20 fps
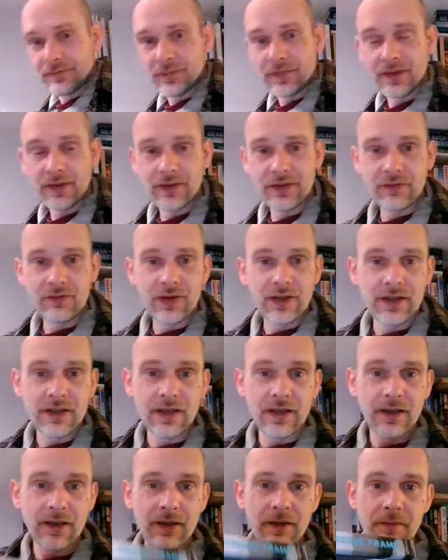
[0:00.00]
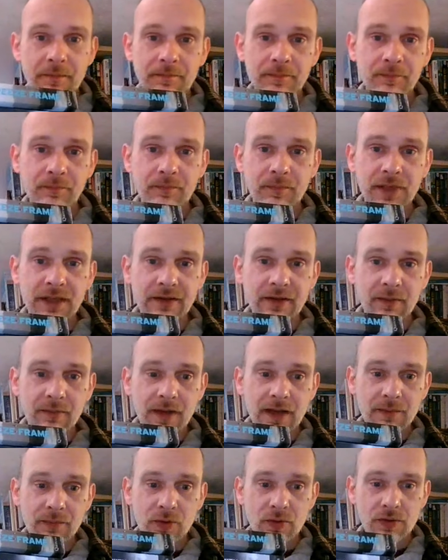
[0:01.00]
three Peter
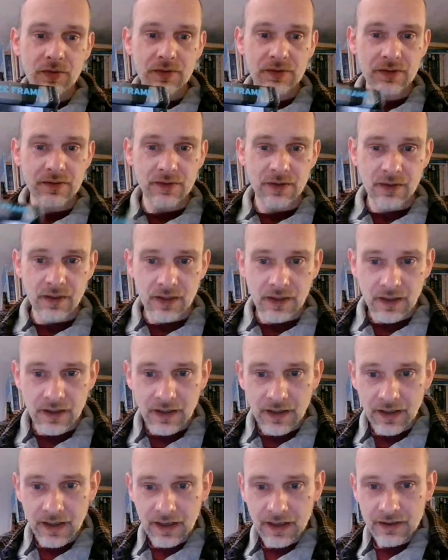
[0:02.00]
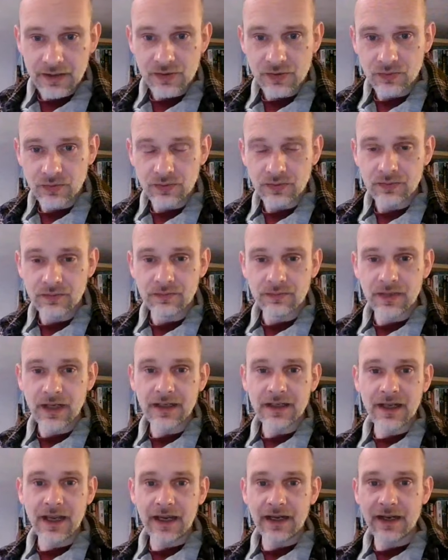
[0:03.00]
May books. So
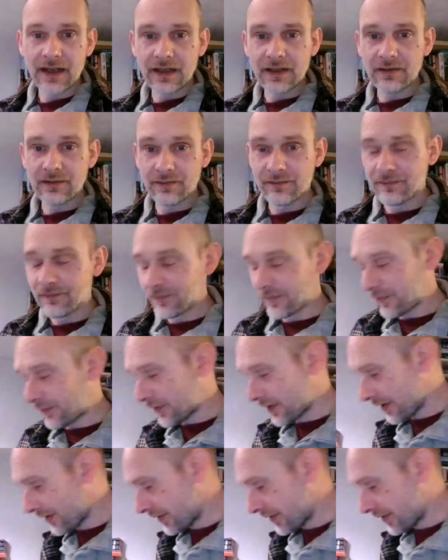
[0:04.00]
$9.99 for the